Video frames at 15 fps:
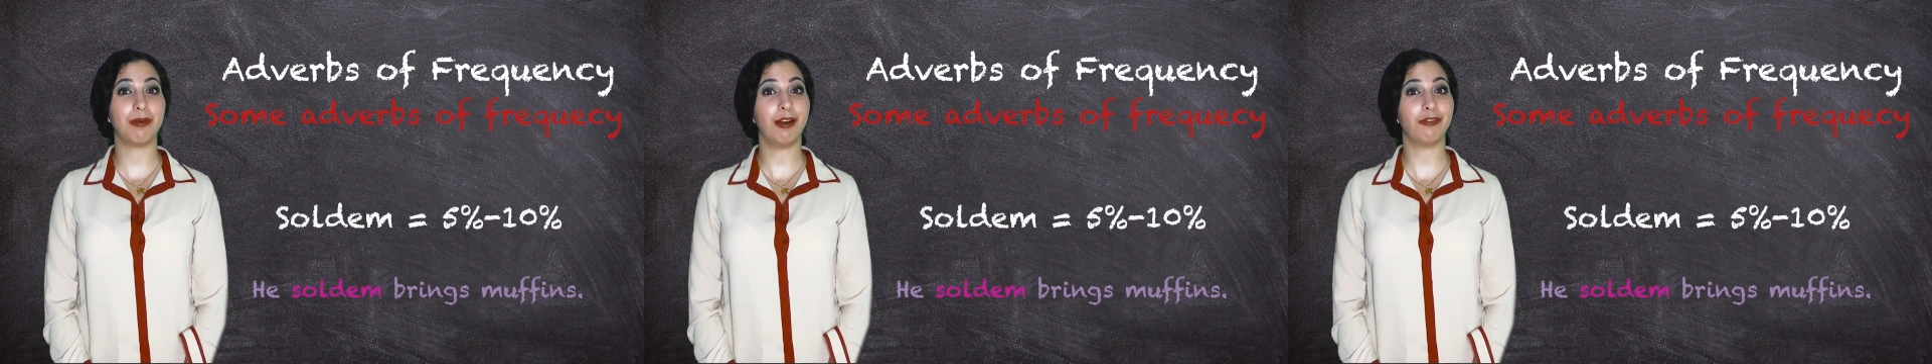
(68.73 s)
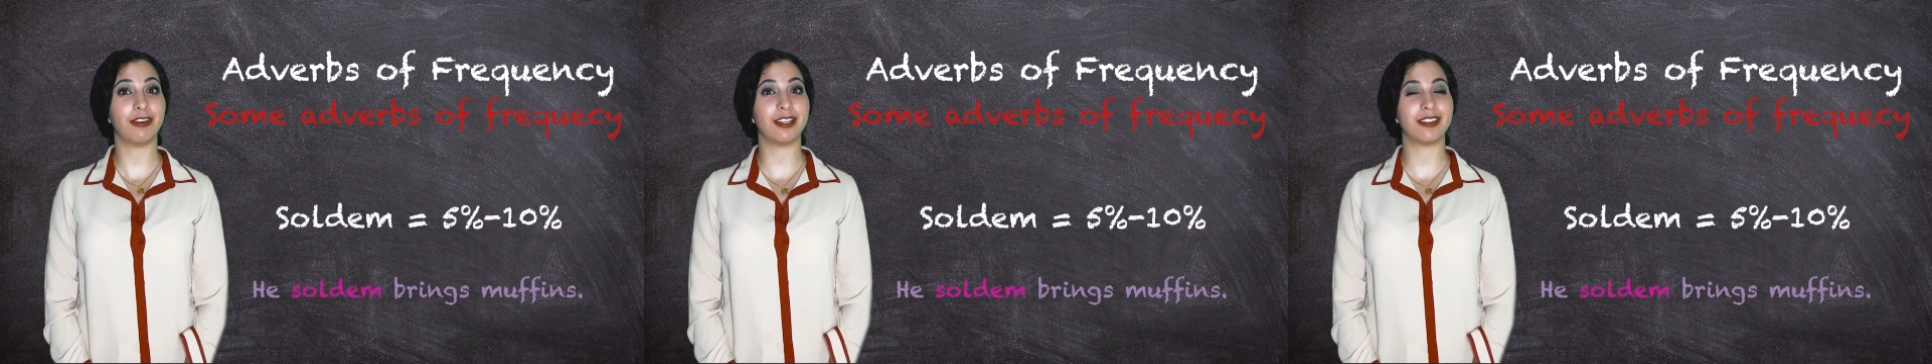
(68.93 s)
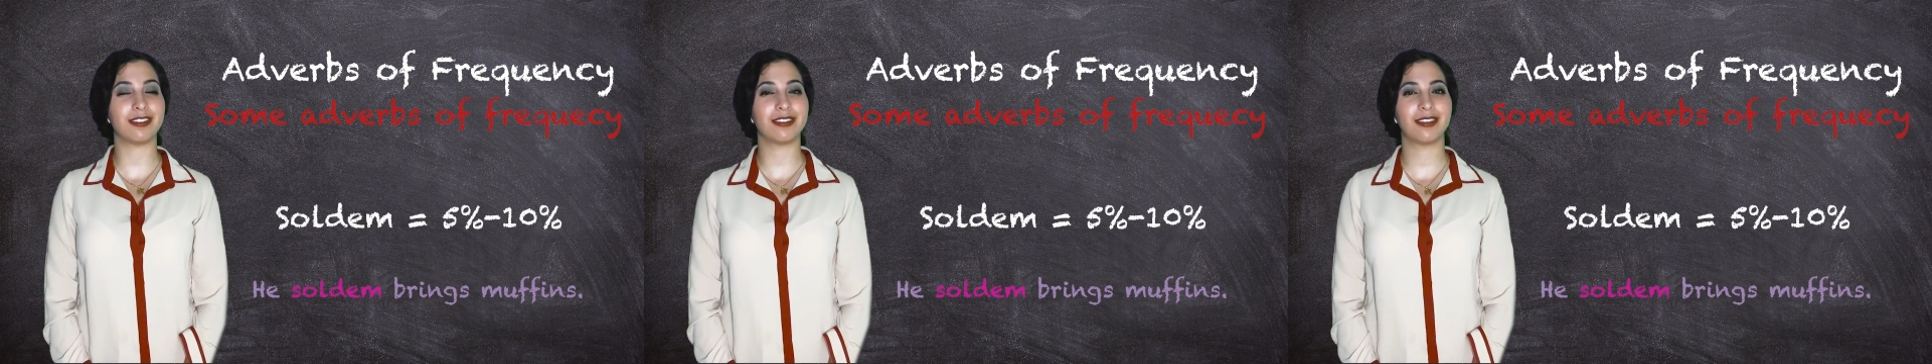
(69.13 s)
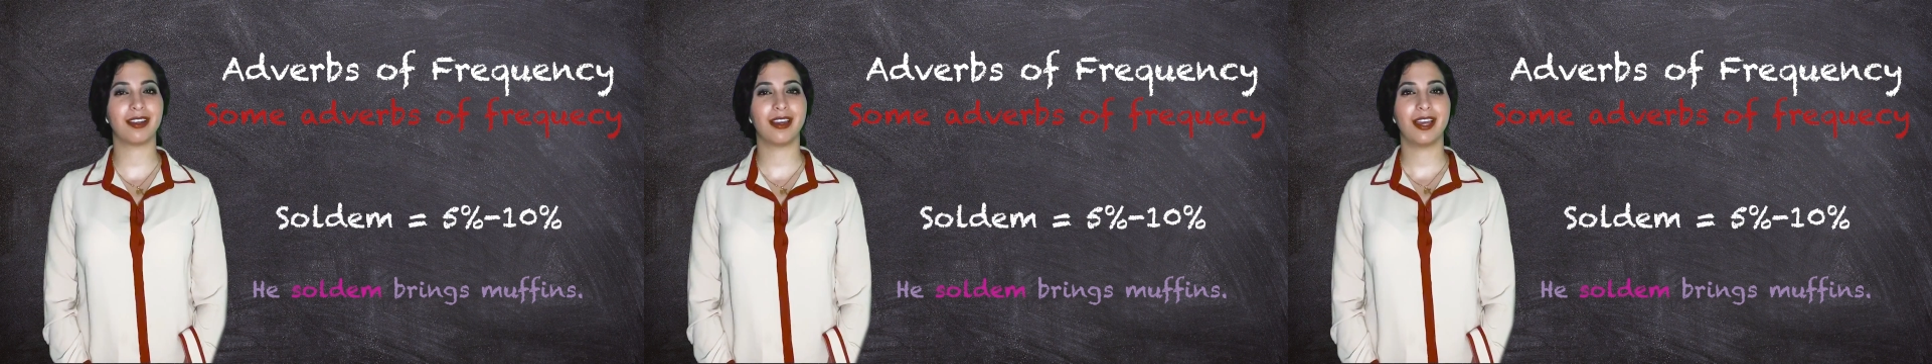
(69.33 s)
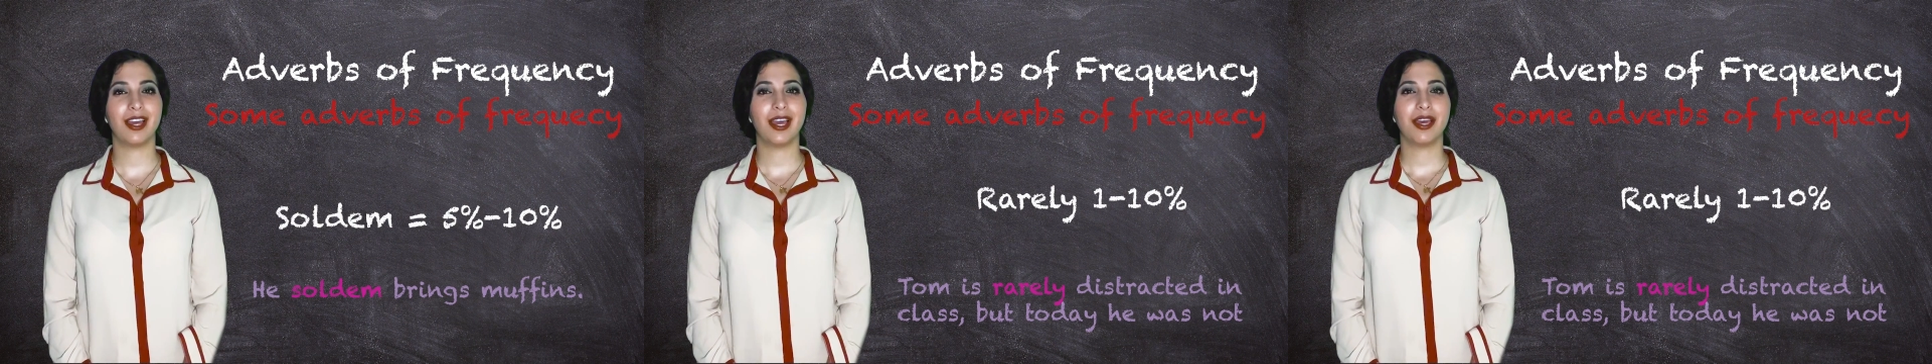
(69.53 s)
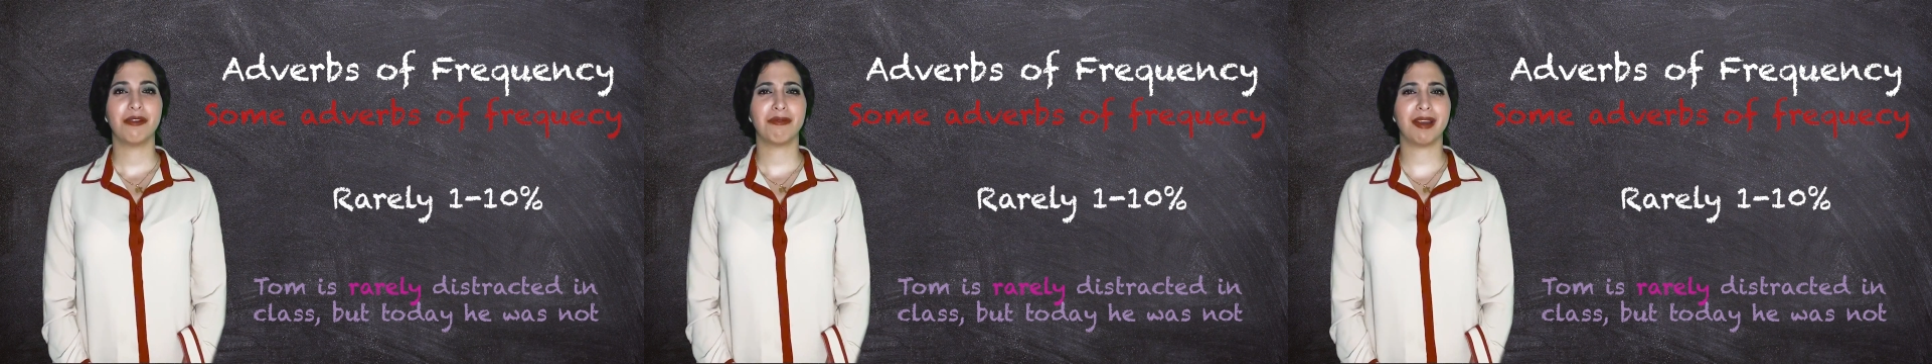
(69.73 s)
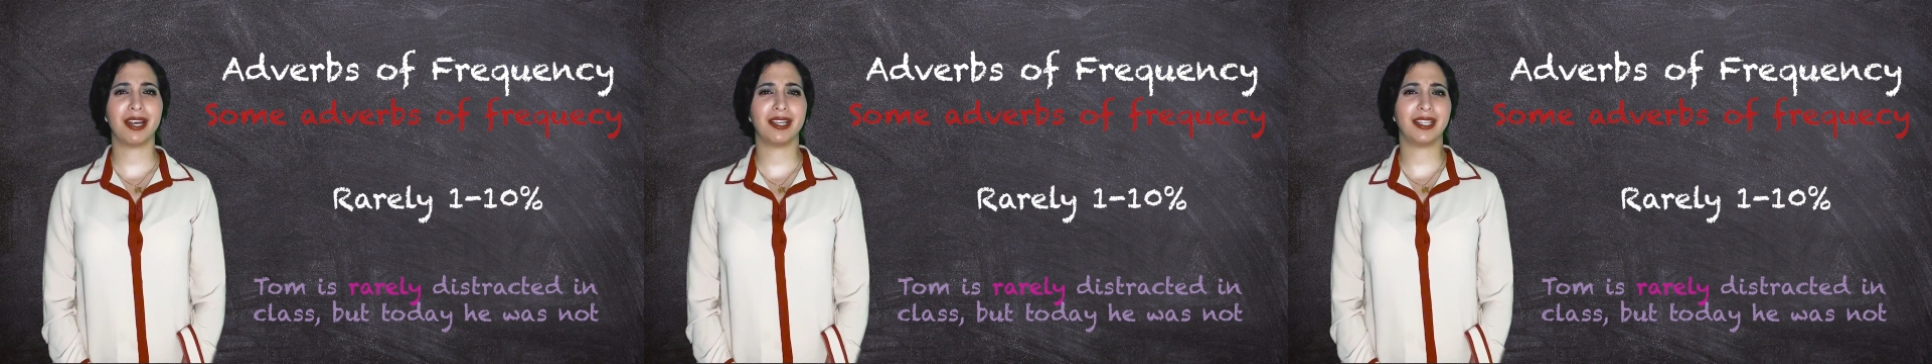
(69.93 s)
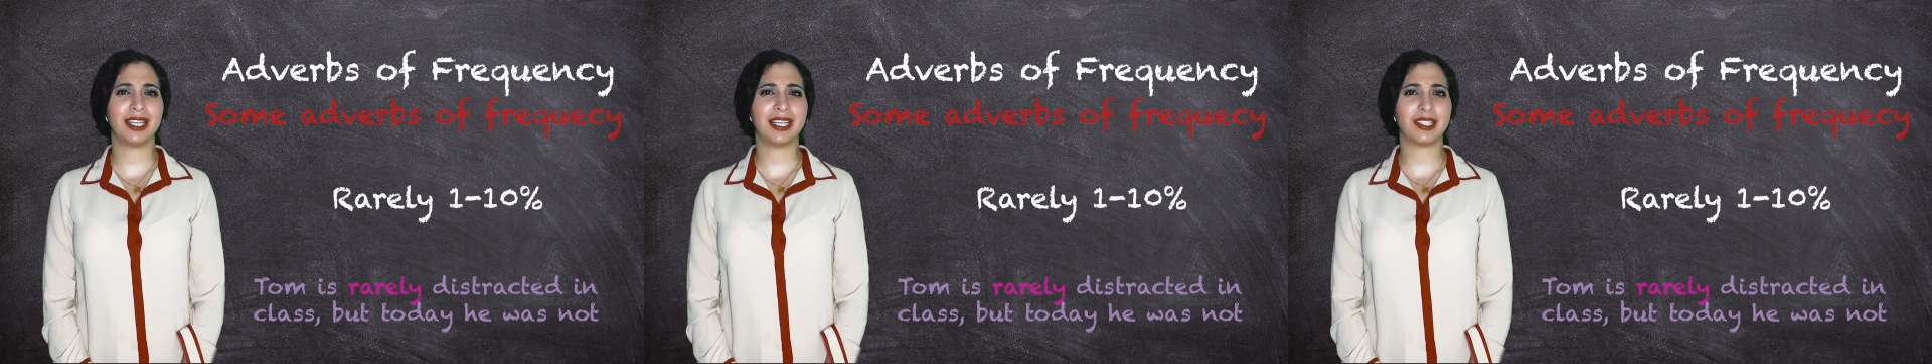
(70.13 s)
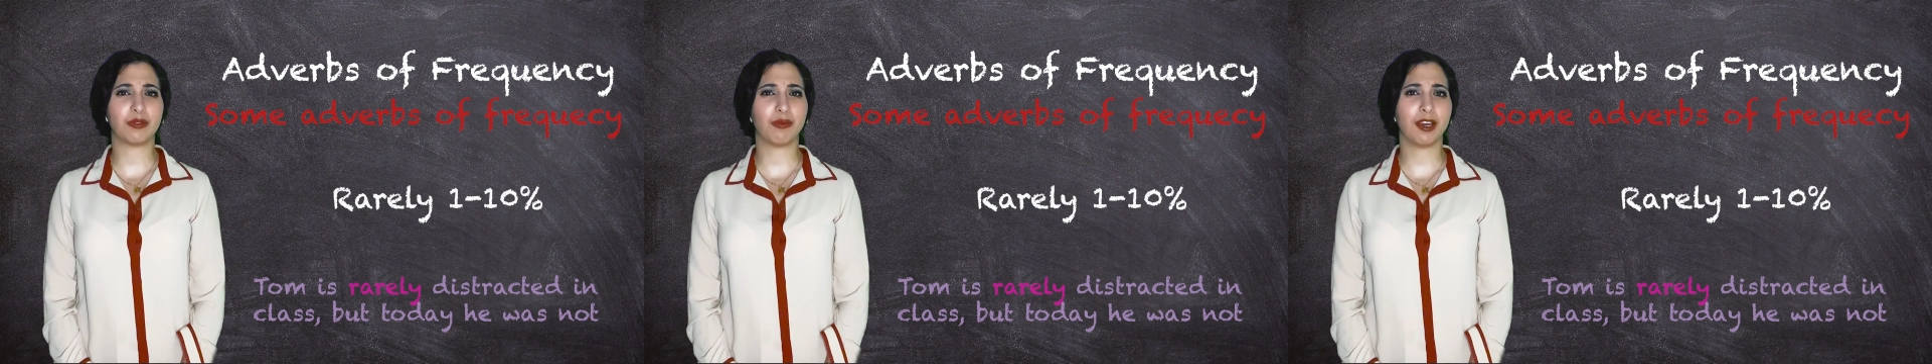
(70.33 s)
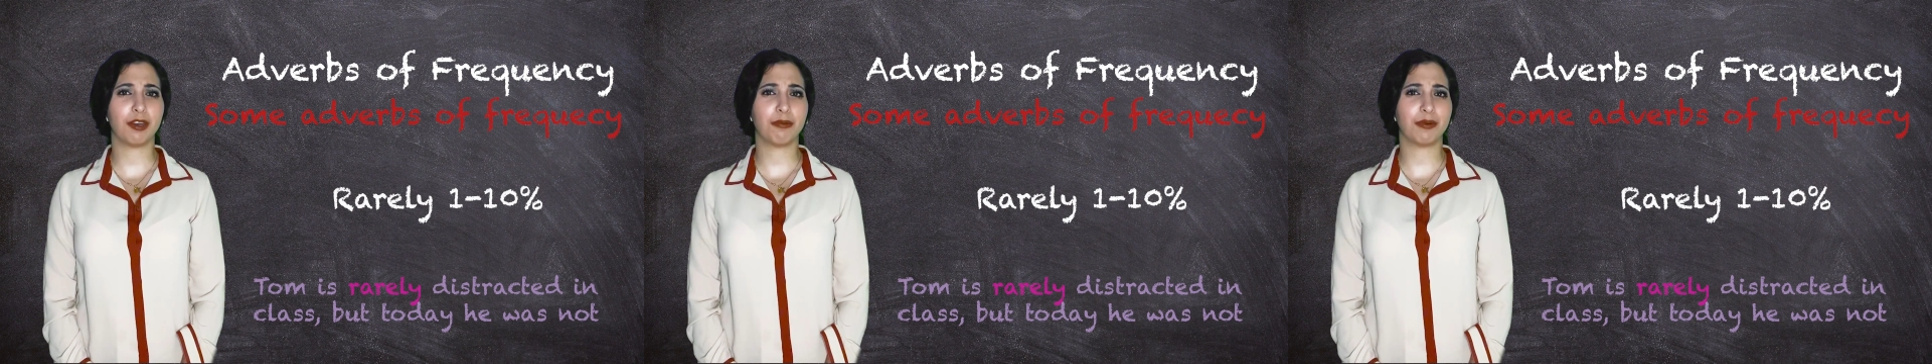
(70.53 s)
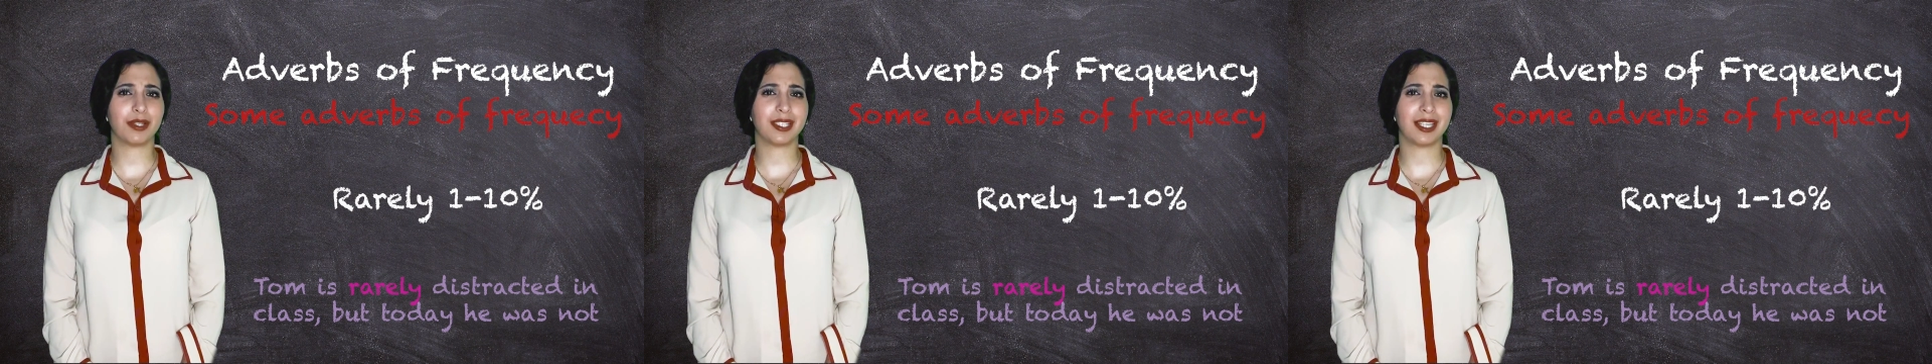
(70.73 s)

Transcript: muffins. Rarely is 1%.